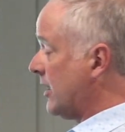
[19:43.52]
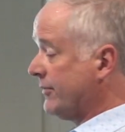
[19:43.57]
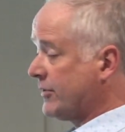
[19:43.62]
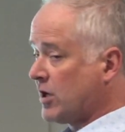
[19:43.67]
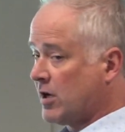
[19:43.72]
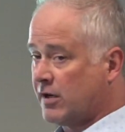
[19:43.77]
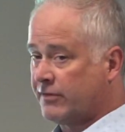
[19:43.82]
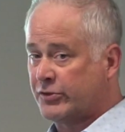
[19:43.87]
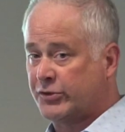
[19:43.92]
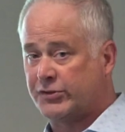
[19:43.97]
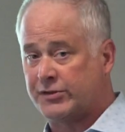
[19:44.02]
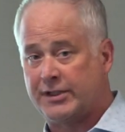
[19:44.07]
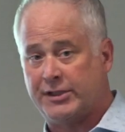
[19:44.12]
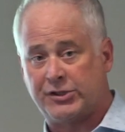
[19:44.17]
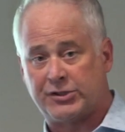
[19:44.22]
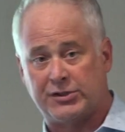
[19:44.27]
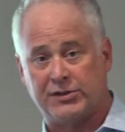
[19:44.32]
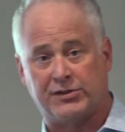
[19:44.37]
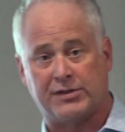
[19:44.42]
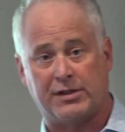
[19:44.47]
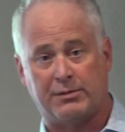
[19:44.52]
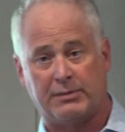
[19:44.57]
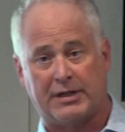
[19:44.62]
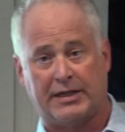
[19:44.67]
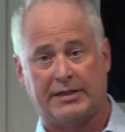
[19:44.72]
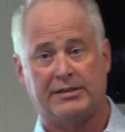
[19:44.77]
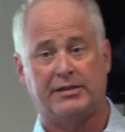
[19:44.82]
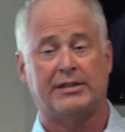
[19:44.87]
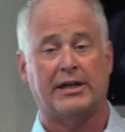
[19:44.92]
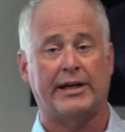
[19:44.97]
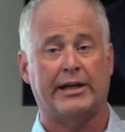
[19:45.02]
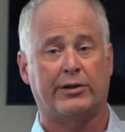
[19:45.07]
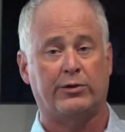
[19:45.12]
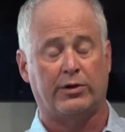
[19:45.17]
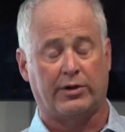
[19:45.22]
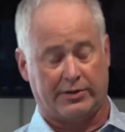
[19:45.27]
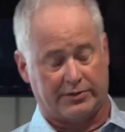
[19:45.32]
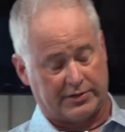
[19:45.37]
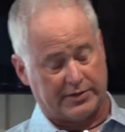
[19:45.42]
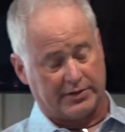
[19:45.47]
of conversations at
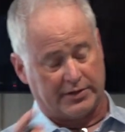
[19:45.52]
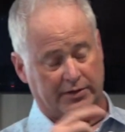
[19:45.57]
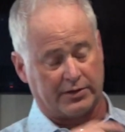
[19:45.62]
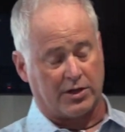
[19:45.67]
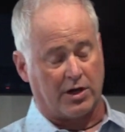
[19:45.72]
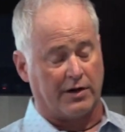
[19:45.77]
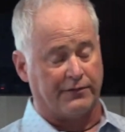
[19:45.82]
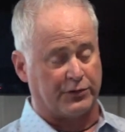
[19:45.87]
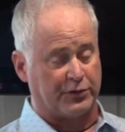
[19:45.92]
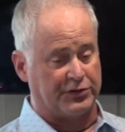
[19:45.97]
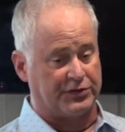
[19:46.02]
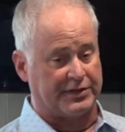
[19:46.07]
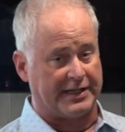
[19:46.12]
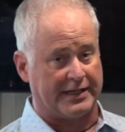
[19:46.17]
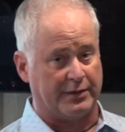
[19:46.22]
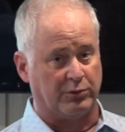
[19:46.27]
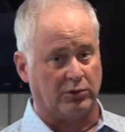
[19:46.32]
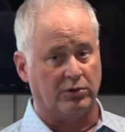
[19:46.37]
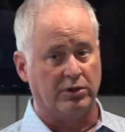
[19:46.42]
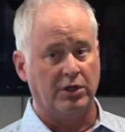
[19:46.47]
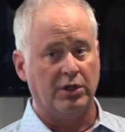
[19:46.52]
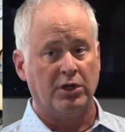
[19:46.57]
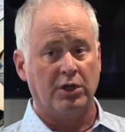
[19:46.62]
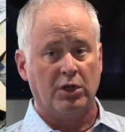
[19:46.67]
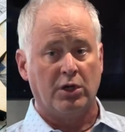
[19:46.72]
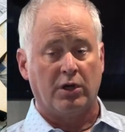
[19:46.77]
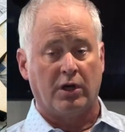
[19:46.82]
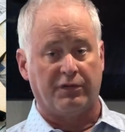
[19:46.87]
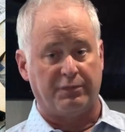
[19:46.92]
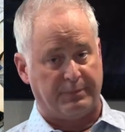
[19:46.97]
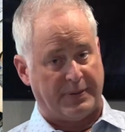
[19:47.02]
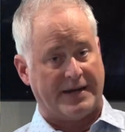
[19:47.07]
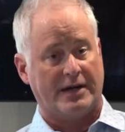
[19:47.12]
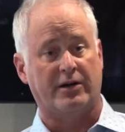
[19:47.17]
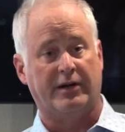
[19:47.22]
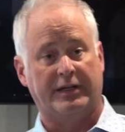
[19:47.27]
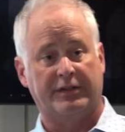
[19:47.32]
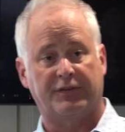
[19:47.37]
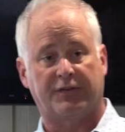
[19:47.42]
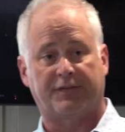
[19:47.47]
at the conference table of
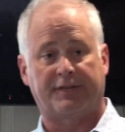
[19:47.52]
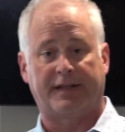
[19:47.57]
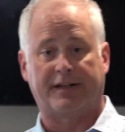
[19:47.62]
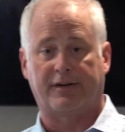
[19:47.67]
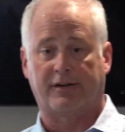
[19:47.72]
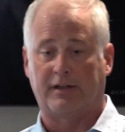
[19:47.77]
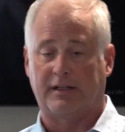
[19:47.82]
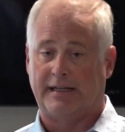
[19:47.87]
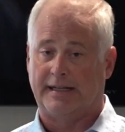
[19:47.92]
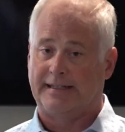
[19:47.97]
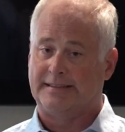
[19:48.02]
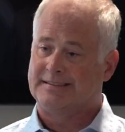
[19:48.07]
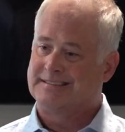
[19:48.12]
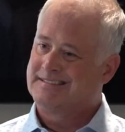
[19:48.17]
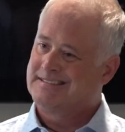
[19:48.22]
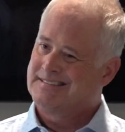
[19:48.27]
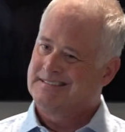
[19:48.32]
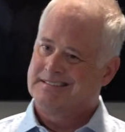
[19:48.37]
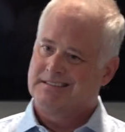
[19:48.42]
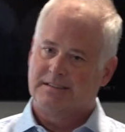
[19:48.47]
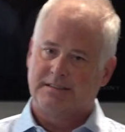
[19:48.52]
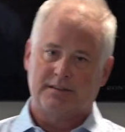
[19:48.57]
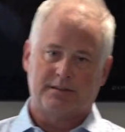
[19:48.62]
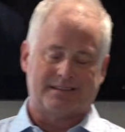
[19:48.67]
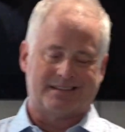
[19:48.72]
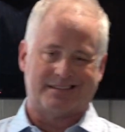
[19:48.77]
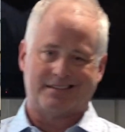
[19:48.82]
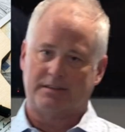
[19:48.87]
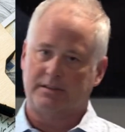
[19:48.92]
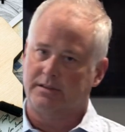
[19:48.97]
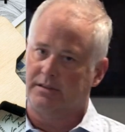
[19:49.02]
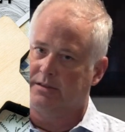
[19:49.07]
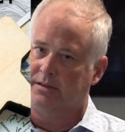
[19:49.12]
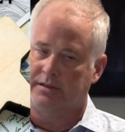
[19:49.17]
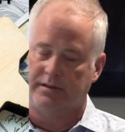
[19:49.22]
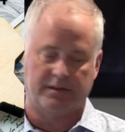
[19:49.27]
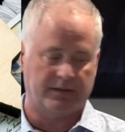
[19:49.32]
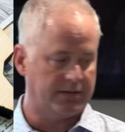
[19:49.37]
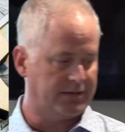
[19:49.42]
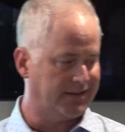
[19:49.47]
parents that are like, I
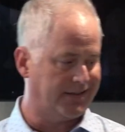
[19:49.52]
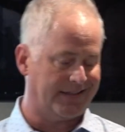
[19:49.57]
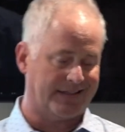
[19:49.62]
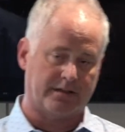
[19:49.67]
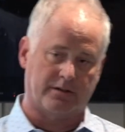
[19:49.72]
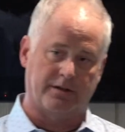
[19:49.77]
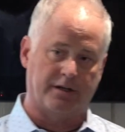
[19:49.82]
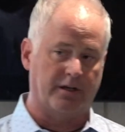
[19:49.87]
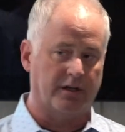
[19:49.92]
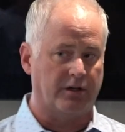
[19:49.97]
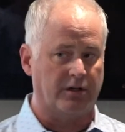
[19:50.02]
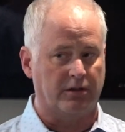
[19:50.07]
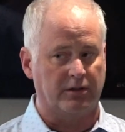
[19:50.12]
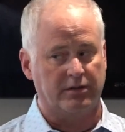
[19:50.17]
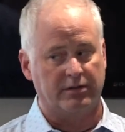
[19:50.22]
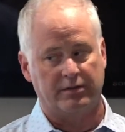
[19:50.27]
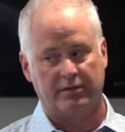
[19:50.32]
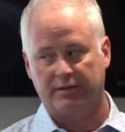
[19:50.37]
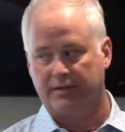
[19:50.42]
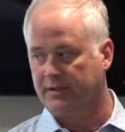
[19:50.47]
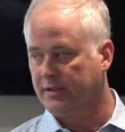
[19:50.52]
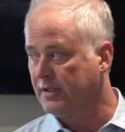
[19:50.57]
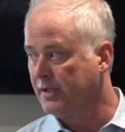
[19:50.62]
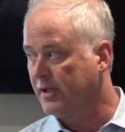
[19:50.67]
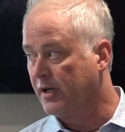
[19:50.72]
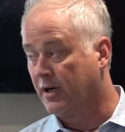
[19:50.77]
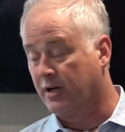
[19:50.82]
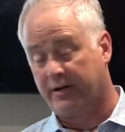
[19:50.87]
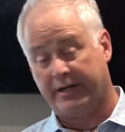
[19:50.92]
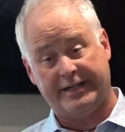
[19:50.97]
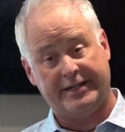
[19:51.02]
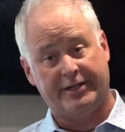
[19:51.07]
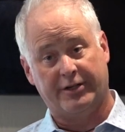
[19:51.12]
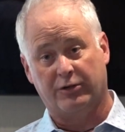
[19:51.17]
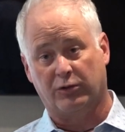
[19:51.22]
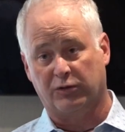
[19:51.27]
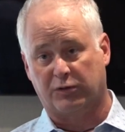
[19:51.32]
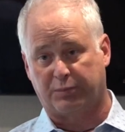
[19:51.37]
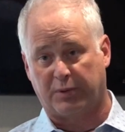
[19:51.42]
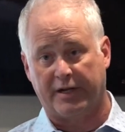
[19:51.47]
don't know, our
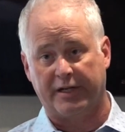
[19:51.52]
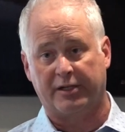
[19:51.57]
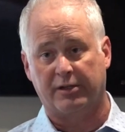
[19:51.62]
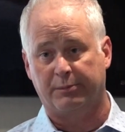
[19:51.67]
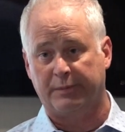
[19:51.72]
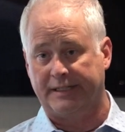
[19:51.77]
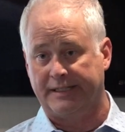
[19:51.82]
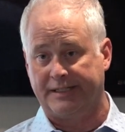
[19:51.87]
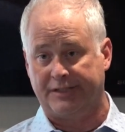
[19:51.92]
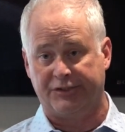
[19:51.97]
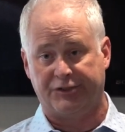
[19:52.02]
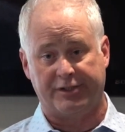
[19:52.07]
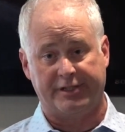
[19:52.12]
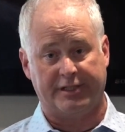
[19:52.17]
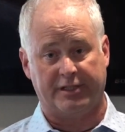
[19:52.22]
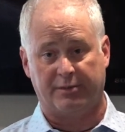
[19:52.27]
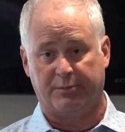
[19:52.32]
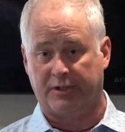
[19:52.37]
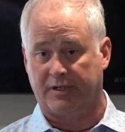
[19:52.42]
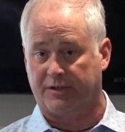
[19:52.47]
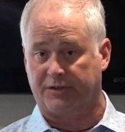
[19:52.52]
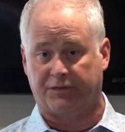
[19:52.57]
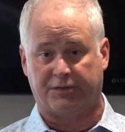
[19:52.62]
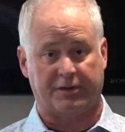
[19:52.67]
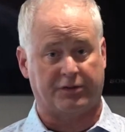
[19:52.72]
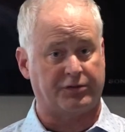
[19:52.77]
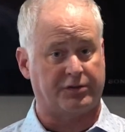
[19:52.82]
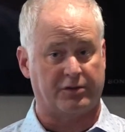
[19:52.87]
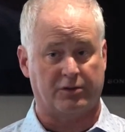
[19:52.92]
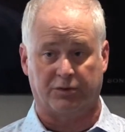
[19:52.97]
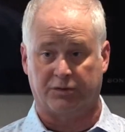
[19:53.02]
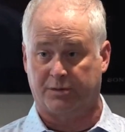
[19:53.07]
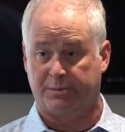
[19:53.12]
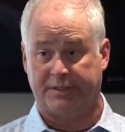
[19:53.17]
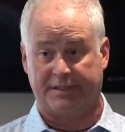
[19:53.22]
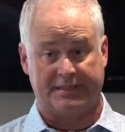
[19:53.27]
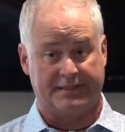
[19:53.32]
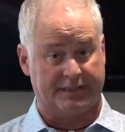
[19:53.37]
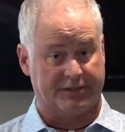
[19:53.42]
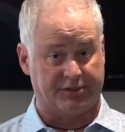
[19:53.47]
8-year-old's probably going to be an engineer, but our 6-year-old's going
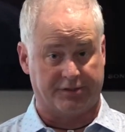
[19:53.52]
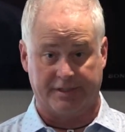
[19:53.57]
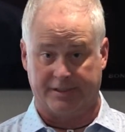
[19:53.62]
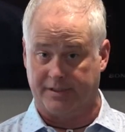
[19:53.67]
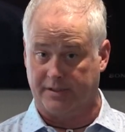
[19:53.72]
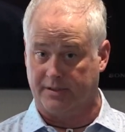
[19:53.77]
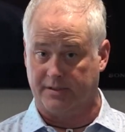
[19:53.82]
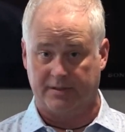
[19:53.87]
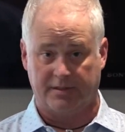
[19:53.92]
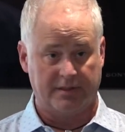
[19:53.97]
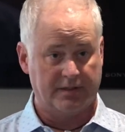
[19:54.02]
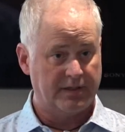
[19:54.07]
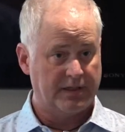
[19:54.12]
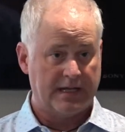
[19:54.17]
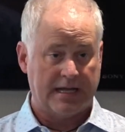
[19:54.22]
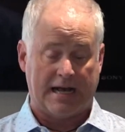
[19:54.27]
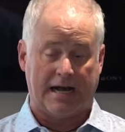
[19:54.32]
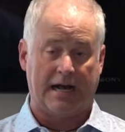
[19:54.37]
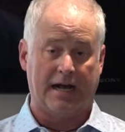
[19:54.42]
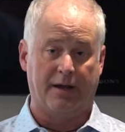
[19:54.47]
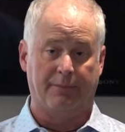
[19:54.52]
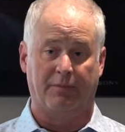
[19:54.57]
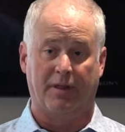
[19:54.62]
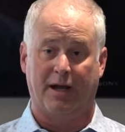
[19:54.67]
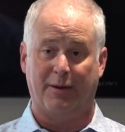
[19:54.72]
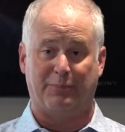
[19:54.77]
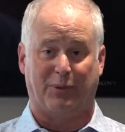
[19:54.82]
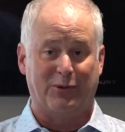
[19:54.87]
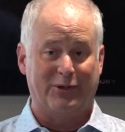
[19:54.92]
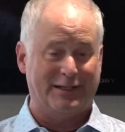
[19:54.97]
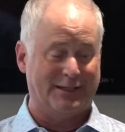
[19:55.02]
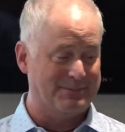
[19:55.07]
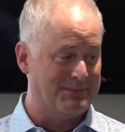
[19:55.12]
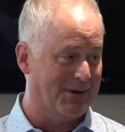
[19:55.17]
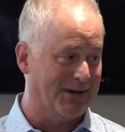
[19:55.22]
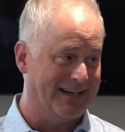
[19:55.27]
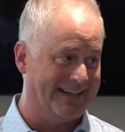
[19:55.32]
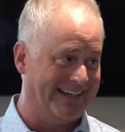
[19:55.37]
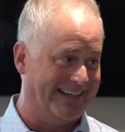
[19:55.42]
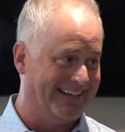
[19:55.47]
to be a ditch digger. I'm not putting
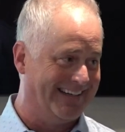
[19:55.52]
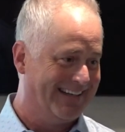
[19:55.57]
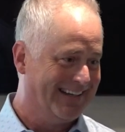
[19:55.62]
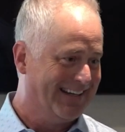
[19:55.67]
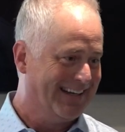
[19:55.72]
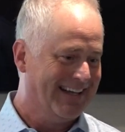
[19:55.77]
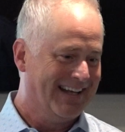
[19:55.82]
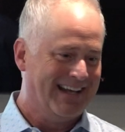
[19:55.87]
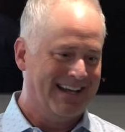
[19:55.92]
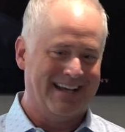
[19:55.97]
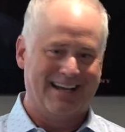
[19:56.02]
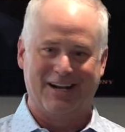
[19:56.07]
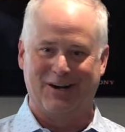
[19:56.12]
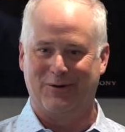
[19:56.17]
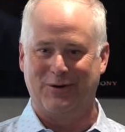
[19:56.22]
money in a